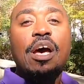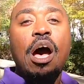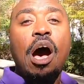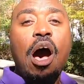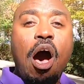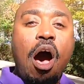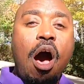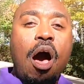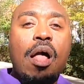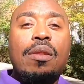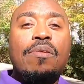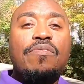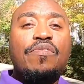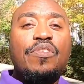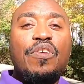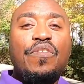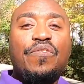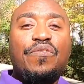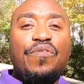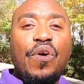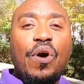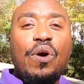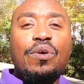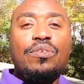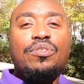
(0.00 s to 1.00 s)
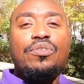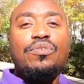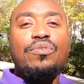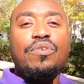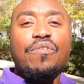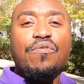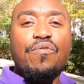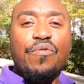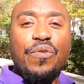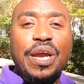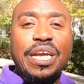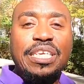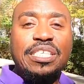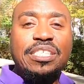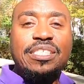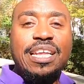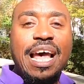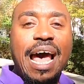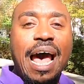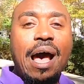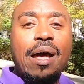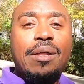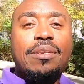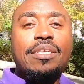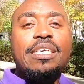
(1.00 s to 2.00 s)
all of you folks who have reached
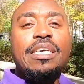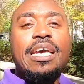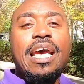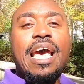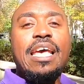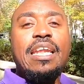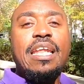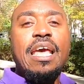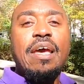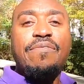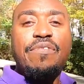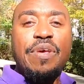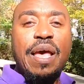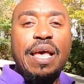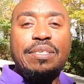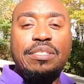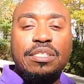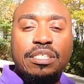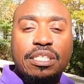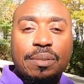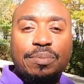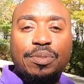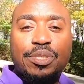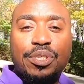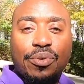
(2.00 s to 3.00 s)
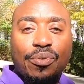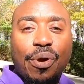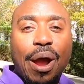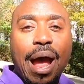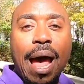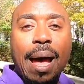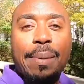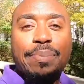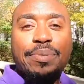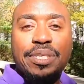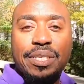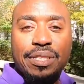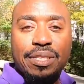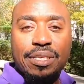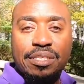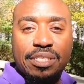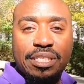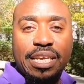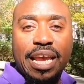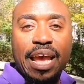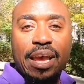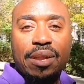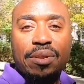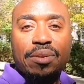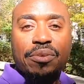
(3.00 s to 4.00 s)
out and have subscribed to the
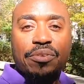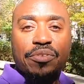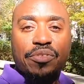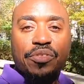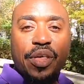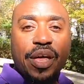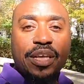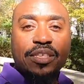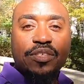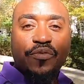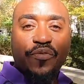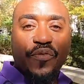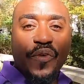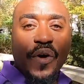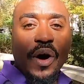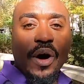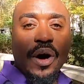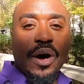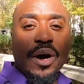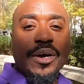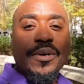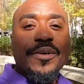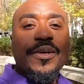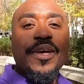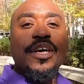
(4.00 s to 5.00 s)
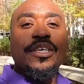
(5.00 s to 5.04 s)
channel thus far.